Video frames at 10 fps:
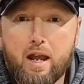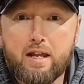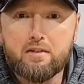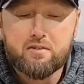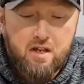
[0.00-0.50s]
and
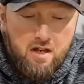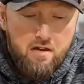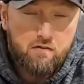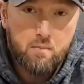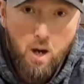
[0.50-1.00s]
greatest
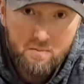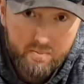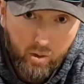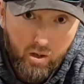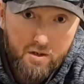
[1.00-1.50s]
from
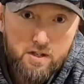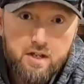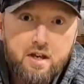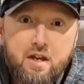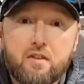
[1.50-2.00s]
Humminbird,
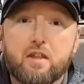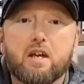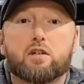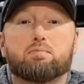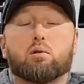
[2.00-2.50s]

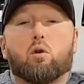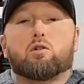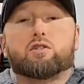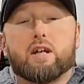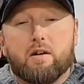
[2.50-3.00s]
the
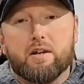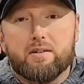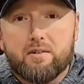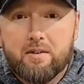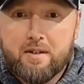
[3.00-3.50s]
Xplore
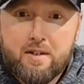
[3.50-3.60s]
series.